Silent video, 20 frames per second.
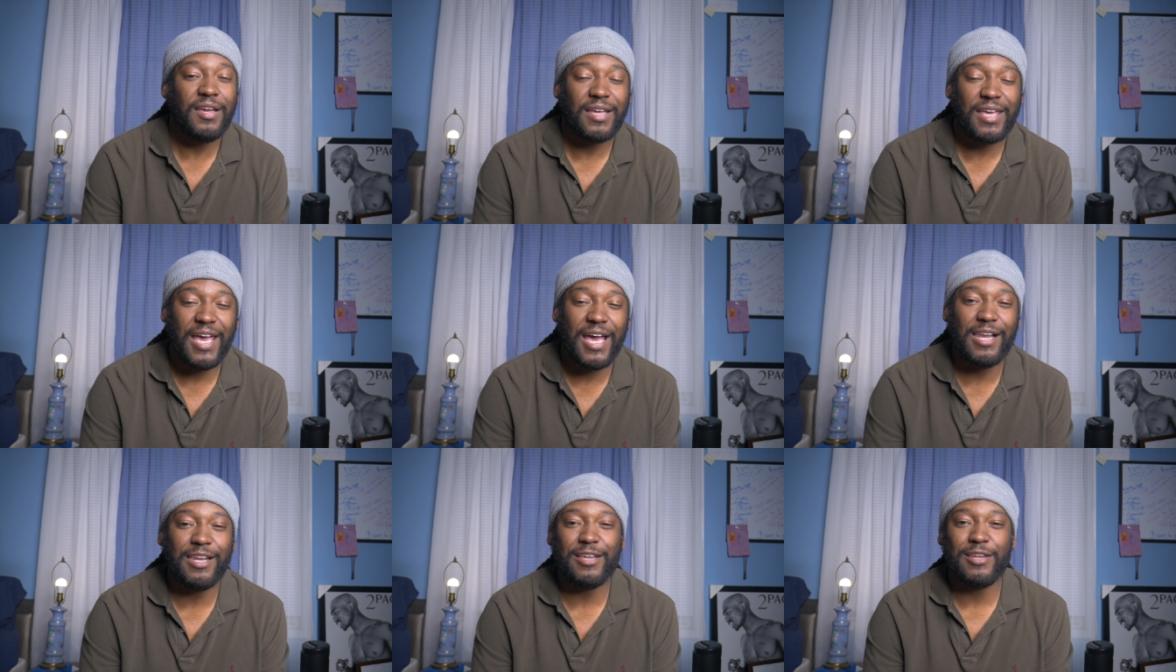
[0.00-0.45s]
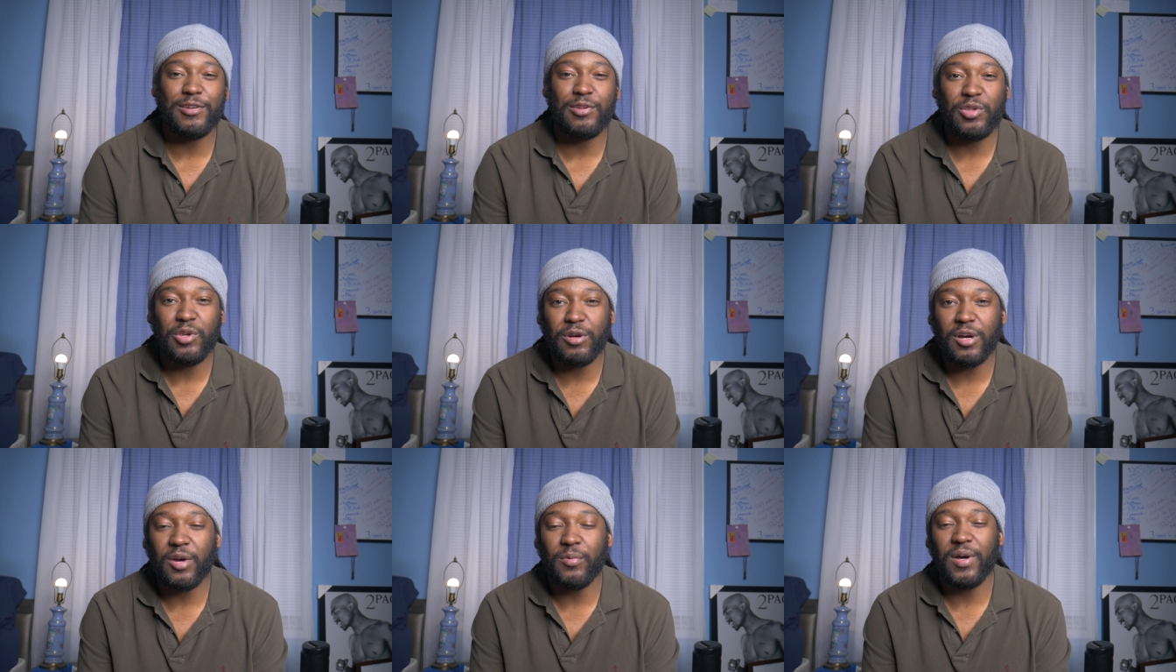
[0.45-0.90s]
Cali, New
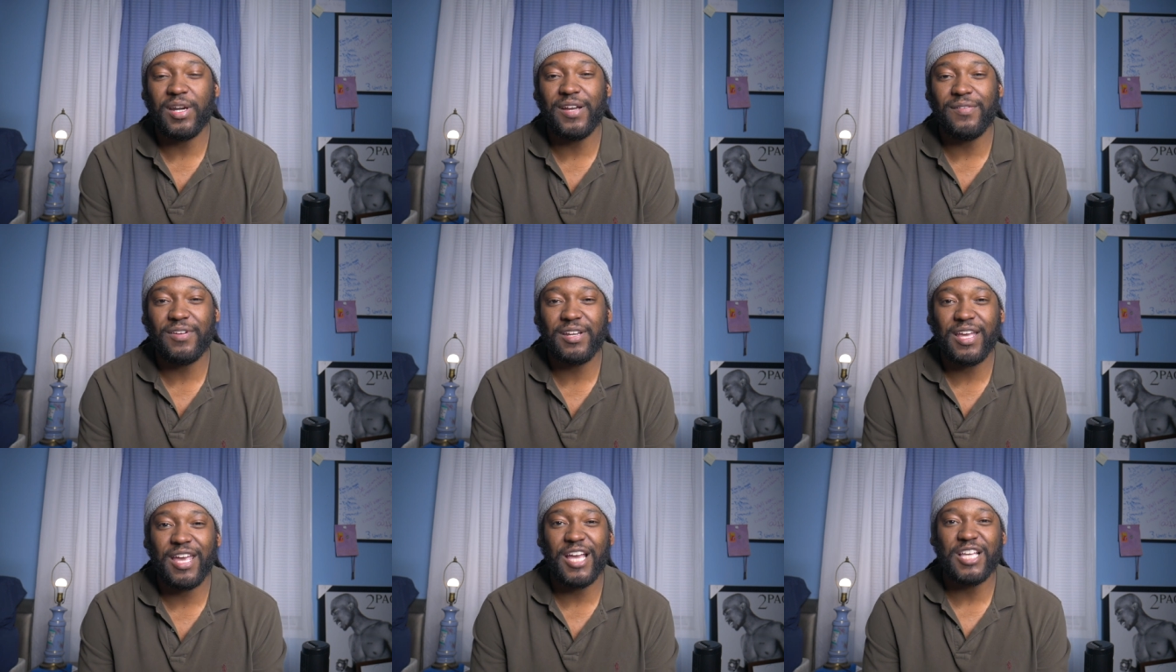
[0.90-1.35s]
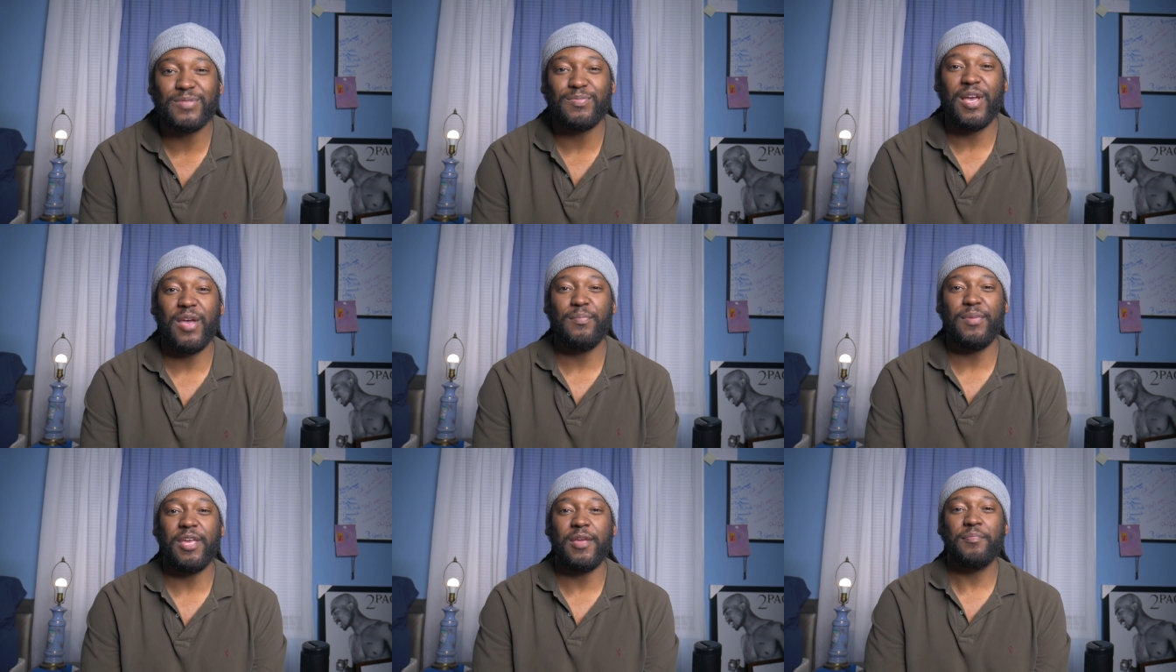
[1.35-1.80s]
York, whatever the case
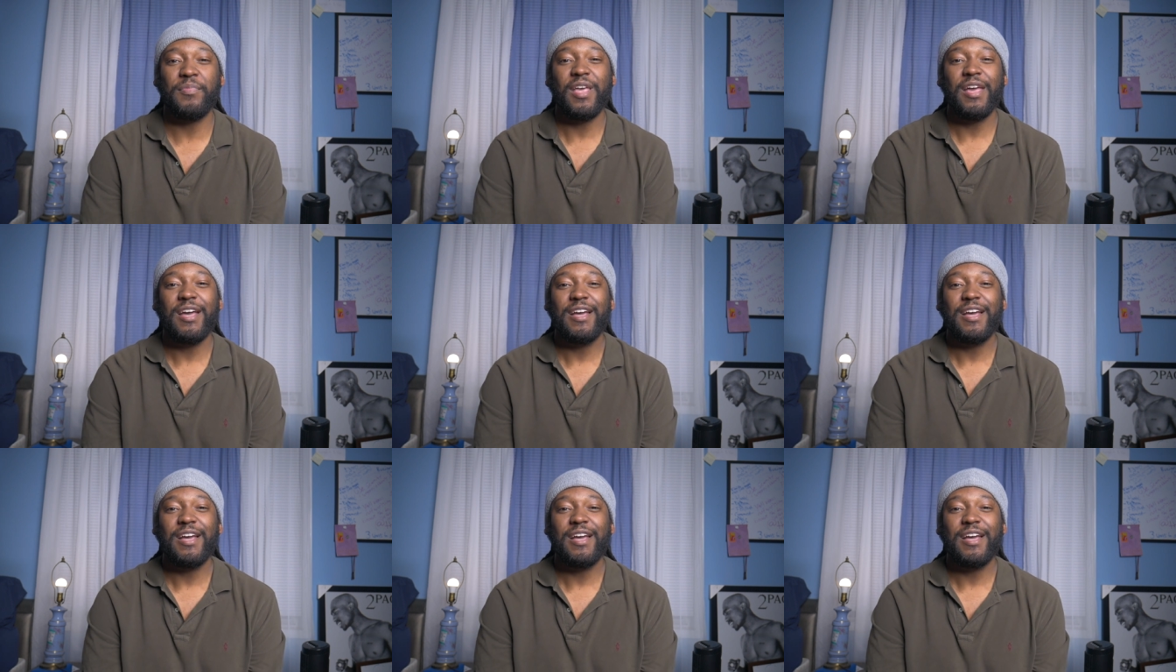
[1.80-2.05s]
may be.